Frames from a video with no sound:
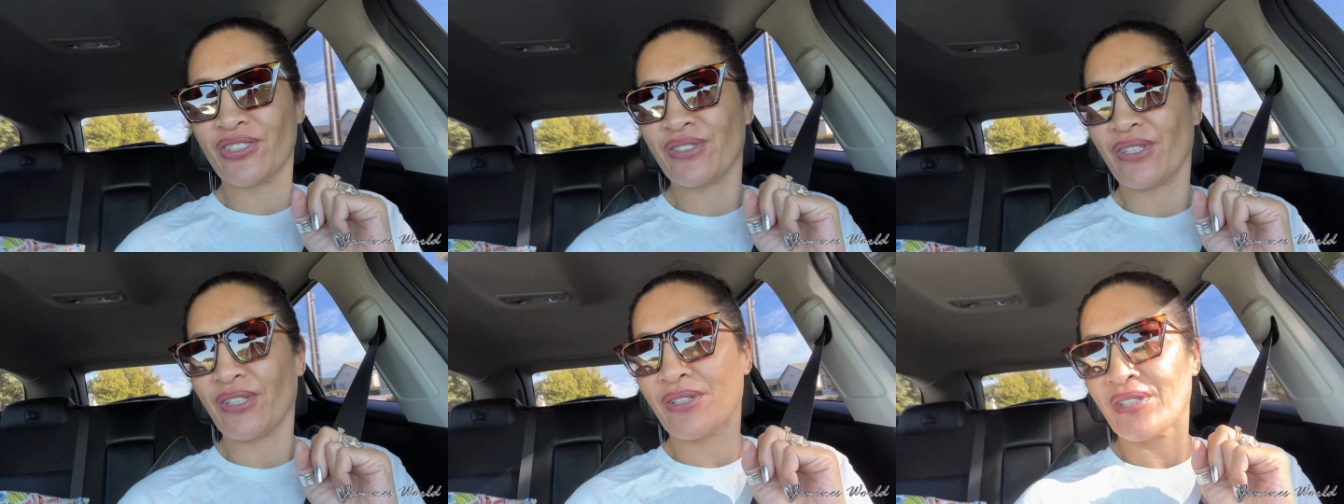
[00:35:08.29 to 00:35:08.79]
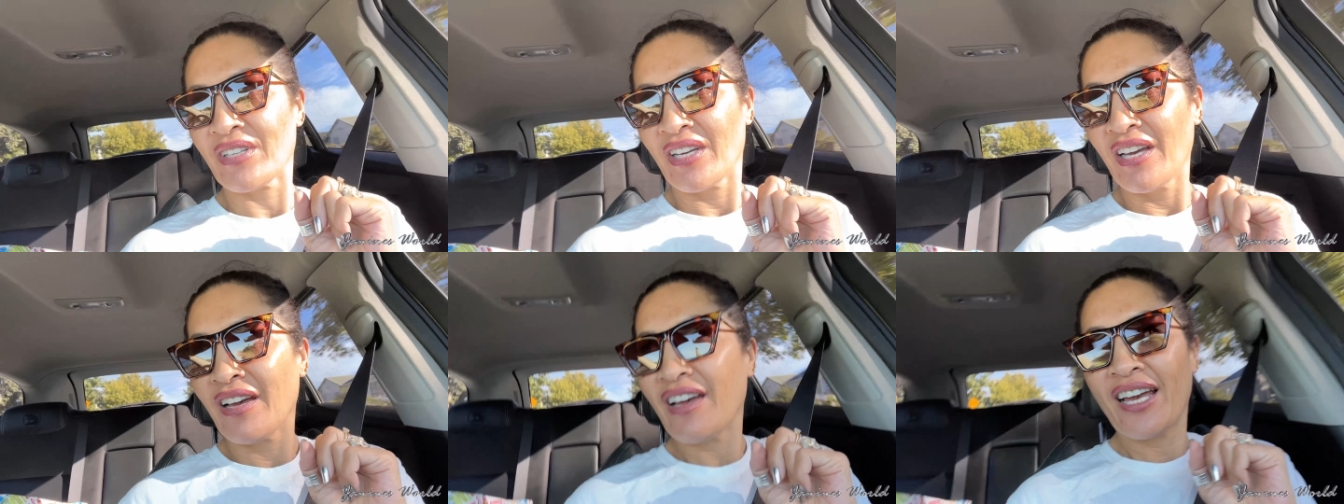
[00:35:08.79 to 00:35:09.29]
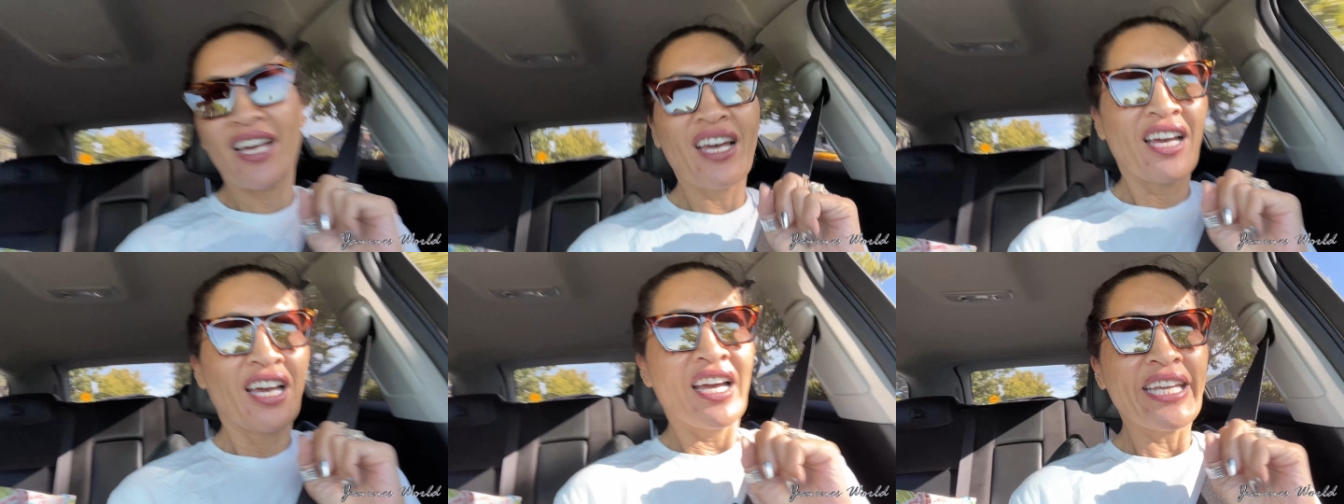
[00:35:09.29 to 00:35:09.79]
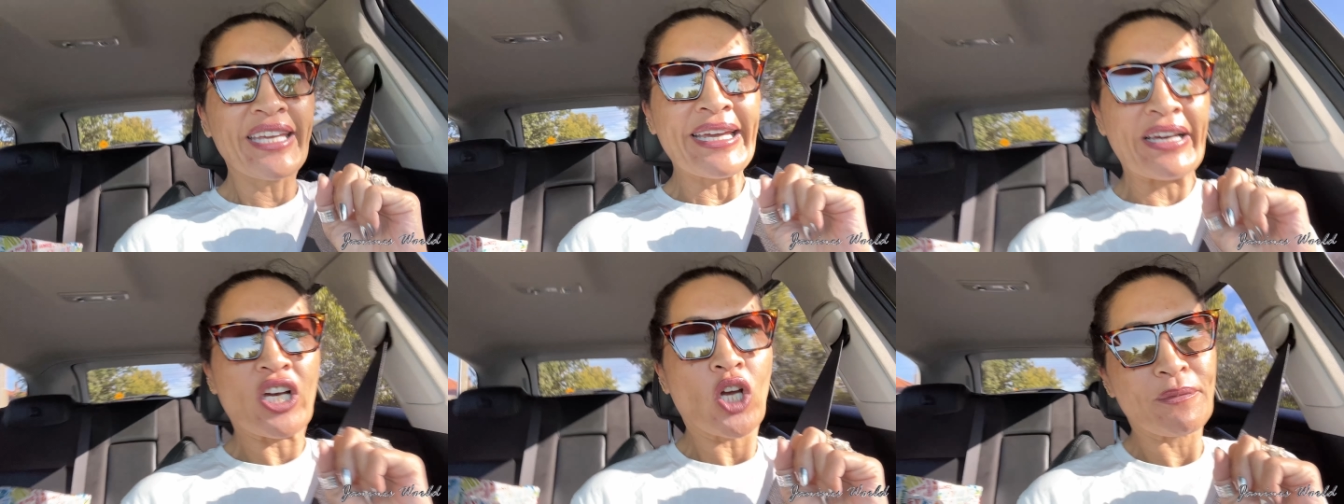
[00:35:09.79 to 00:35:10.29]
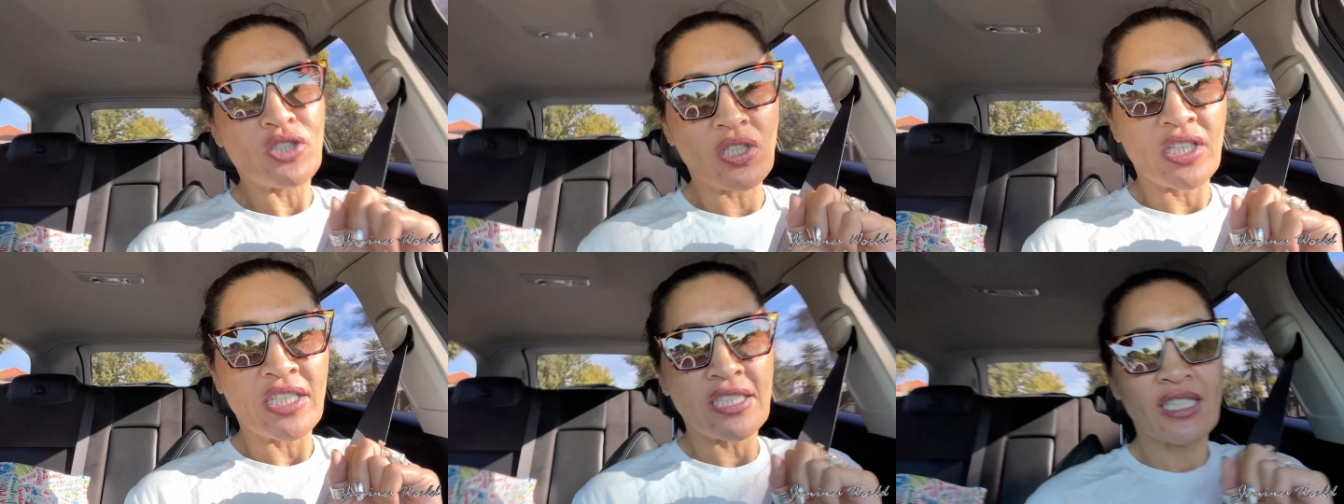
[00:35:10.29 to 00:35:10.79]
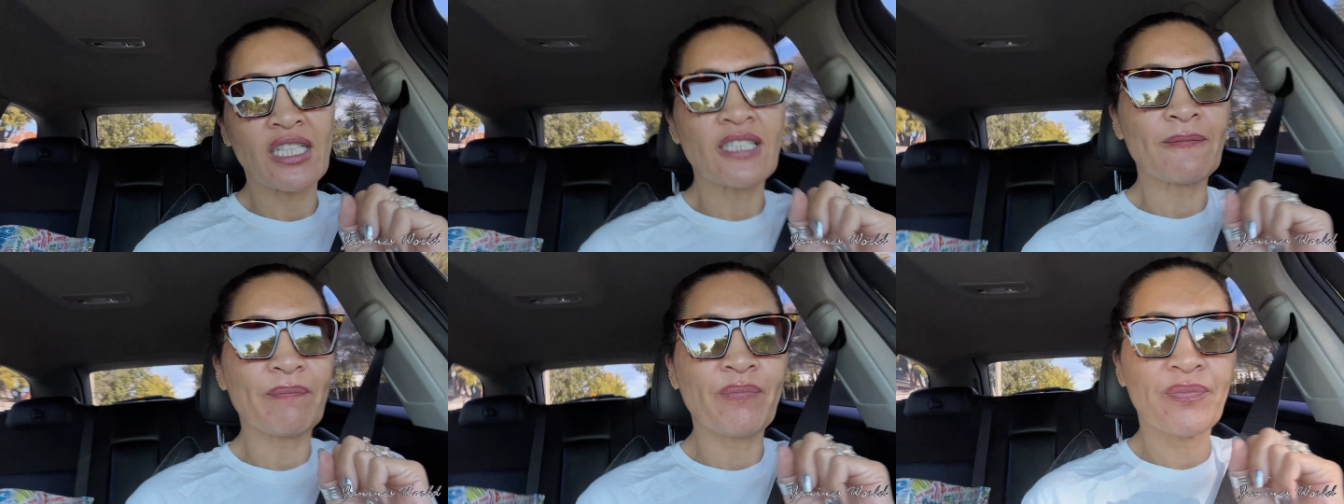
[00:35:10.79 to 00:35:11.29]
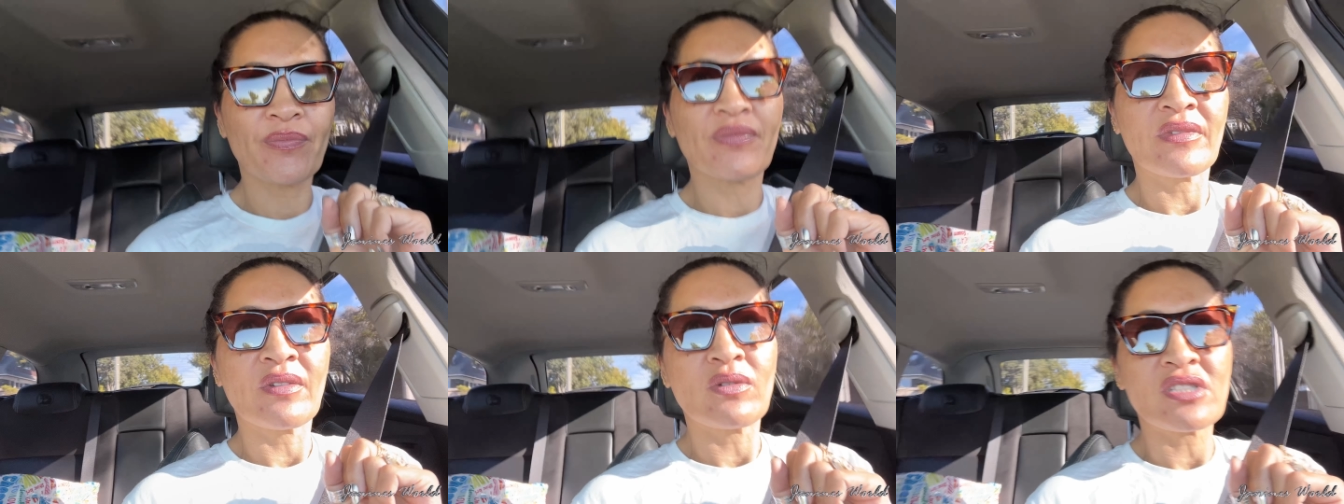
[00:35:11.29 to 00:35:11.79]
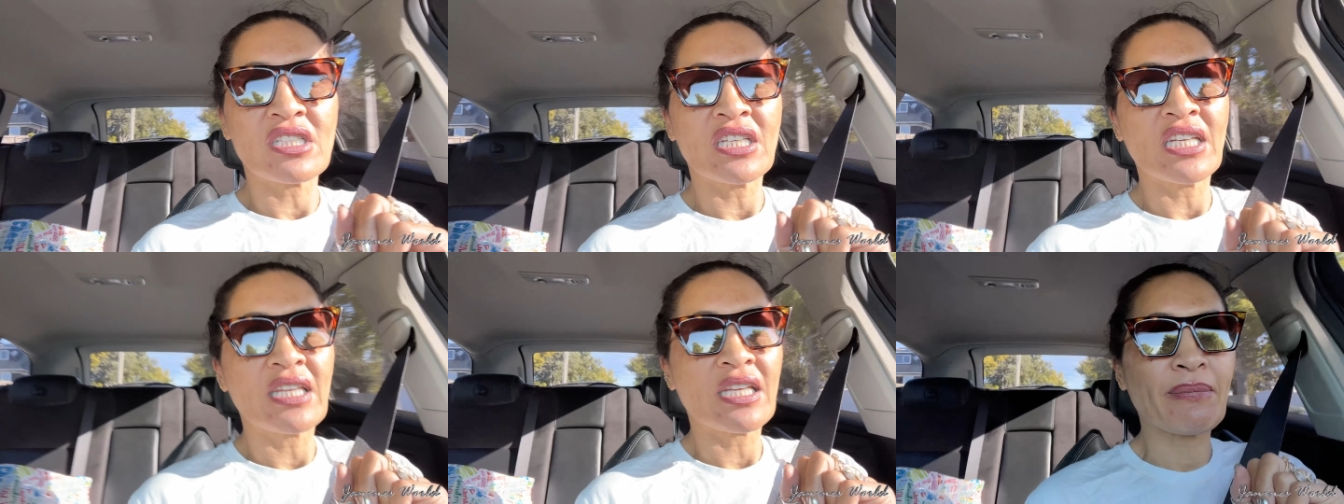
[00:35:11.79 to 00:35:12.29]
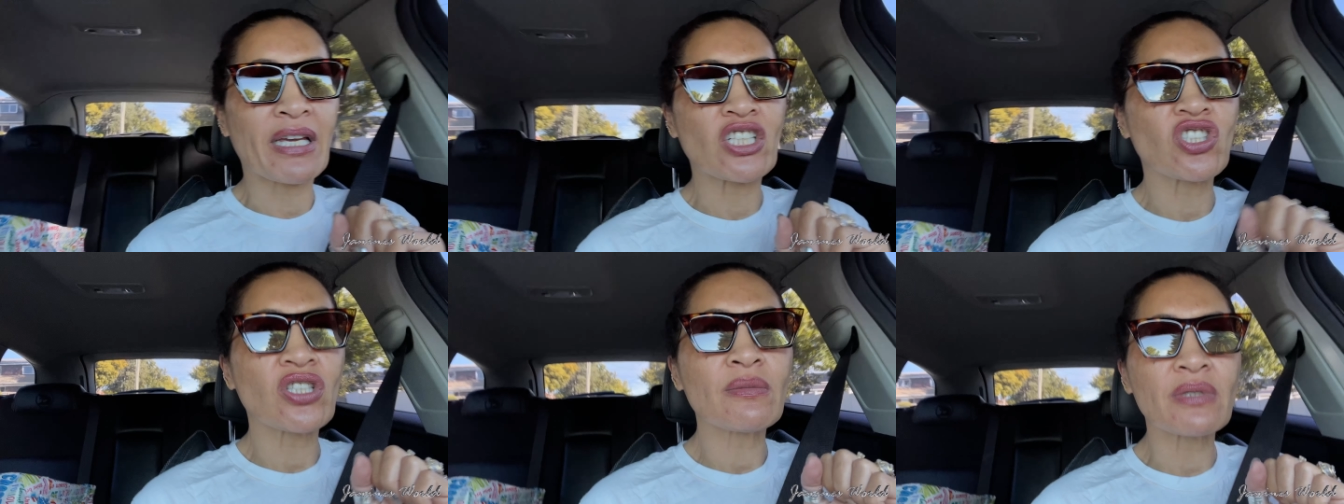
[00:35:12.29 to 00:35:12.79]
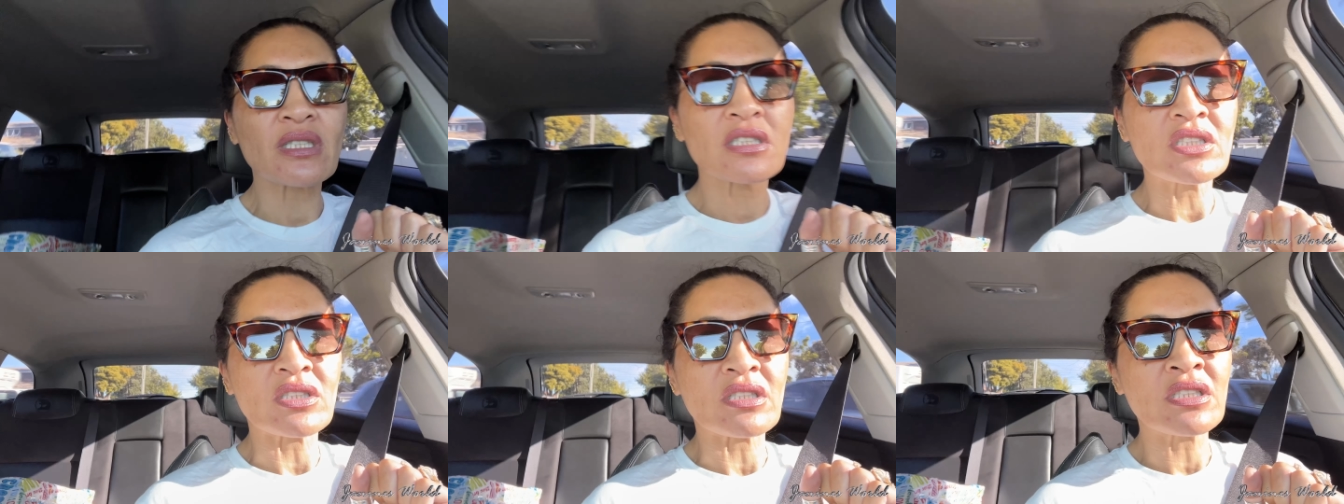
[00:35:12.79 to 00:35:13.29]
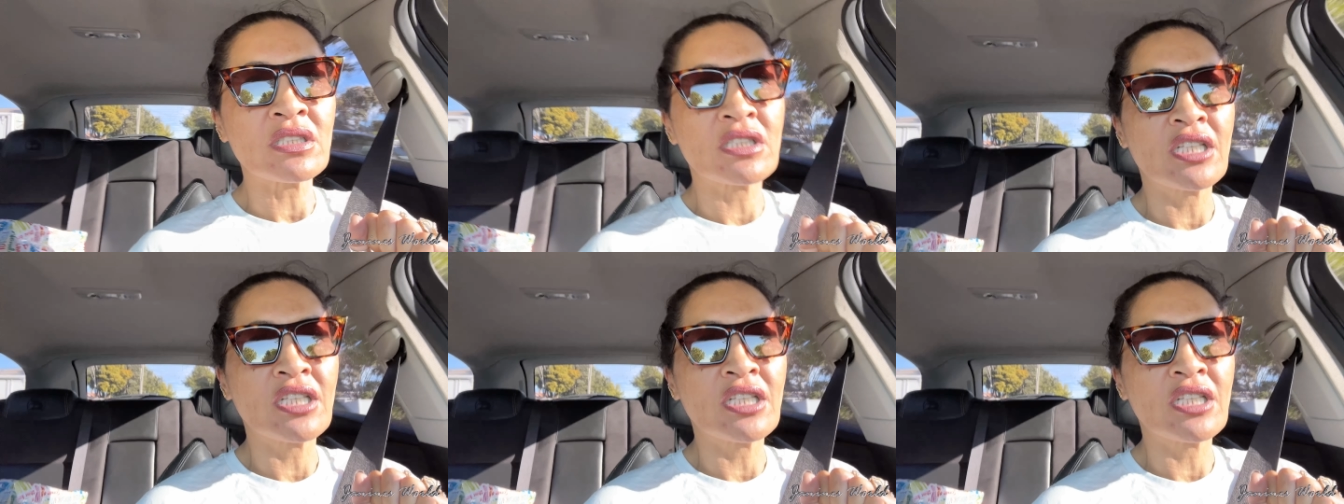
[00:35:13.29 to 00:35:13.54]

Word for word: So, yeah, I hope she likes it. It wasn't anything major, but you know.